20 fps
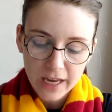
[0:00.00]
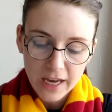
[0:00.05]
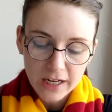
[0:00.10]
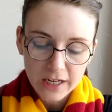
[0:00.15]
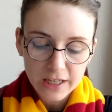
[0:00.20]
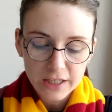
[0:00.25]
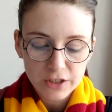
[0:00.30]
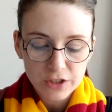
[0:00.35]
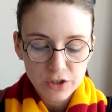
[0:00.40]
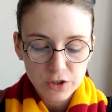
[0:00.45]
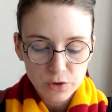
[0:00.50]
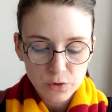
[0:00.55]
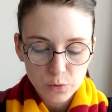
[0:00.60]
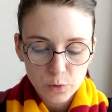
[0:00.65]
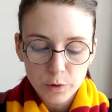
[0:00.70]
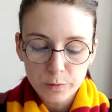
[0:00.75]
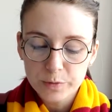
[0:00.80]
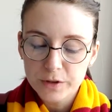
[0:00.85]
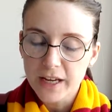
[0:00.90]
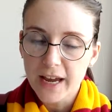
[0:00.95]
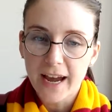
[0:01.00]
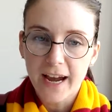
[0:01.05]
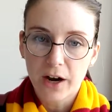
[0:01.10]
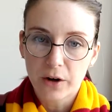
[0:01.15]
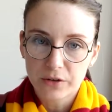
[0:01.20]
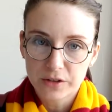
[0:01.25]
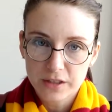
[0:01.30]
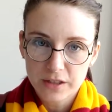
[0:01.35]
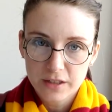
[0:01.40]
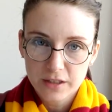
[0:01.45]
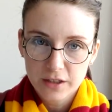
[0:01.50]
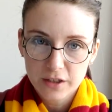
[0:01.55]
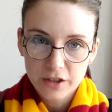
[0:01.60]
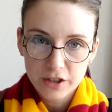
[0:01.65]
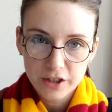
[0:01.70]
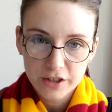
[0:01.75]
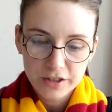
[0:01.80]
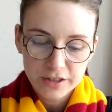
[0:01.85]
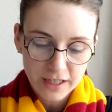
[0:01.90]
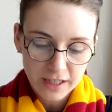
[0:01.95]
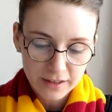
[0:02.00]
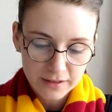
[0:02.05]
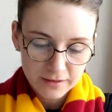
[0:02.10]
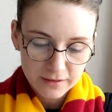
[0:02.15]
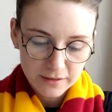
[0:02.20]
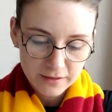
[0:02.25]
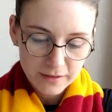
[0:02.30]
and he swooped out, cursing.